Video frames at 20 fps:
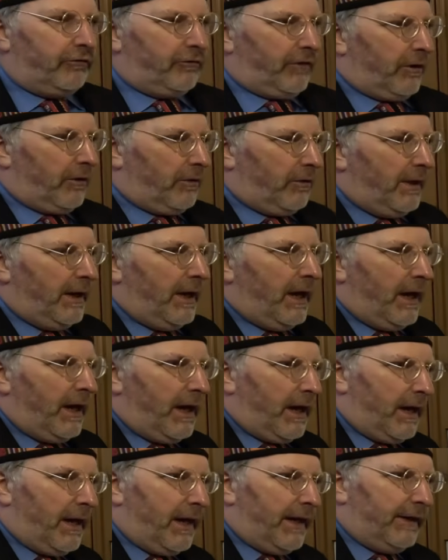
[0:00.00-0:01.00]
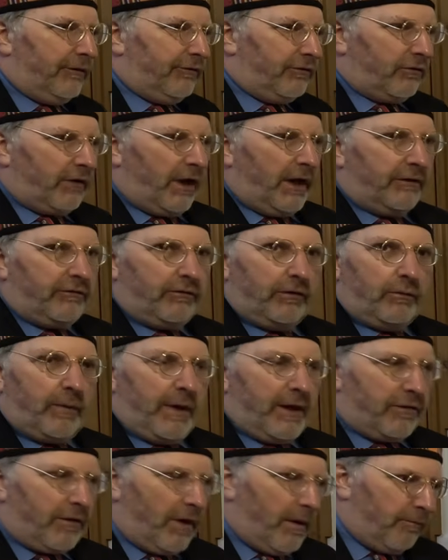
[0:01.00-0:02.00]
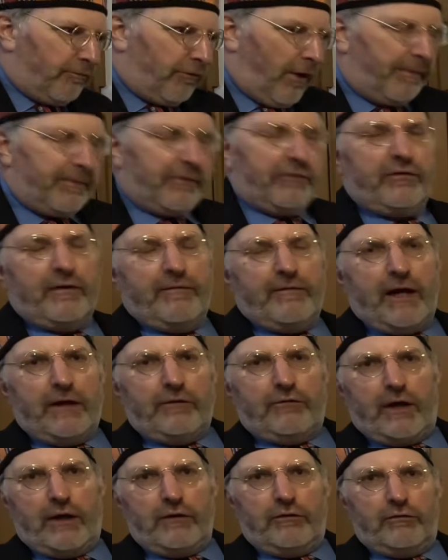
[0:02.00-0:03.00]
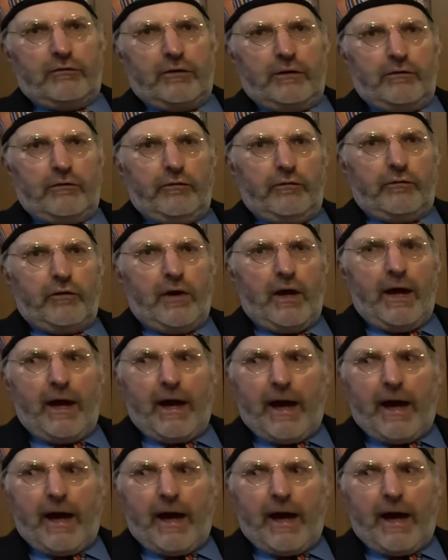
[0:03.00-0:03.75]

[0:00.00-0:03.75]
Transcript: So he started with proper civilizations